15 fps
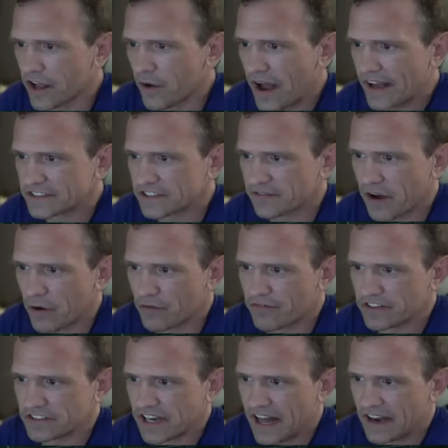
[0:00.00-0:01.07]
asked if I would
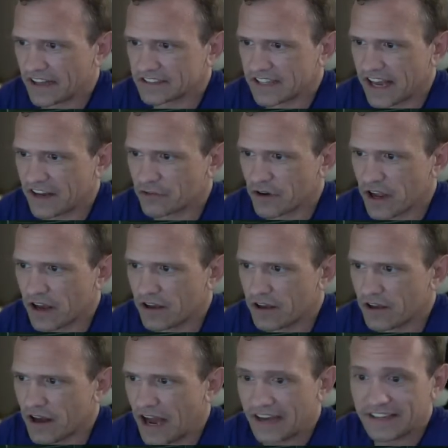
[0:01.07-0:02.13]
visit Alexandria.
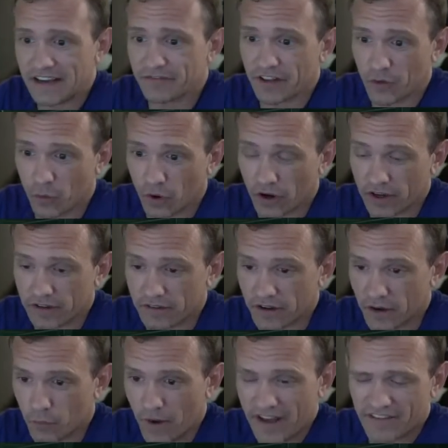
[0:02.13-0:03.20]
I definitely would.
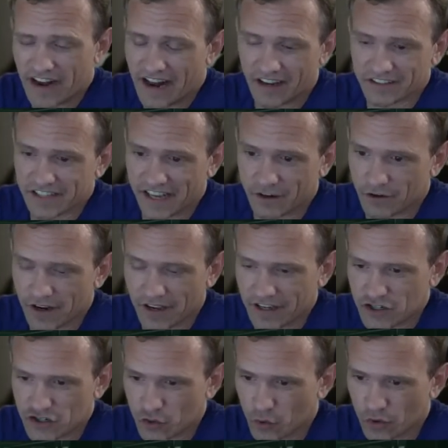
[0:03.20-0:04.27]
We have an Alexandria in
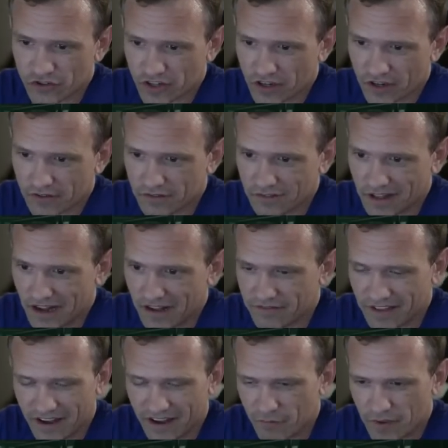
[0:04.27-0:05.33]
Georgia that I
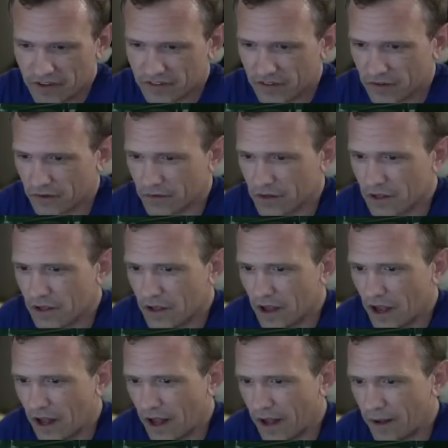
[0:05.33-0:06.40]
think I've been to.
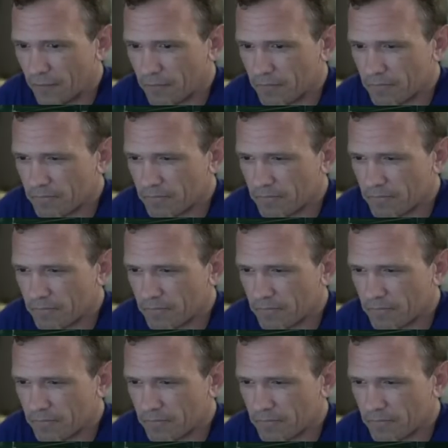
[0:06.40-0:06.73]
I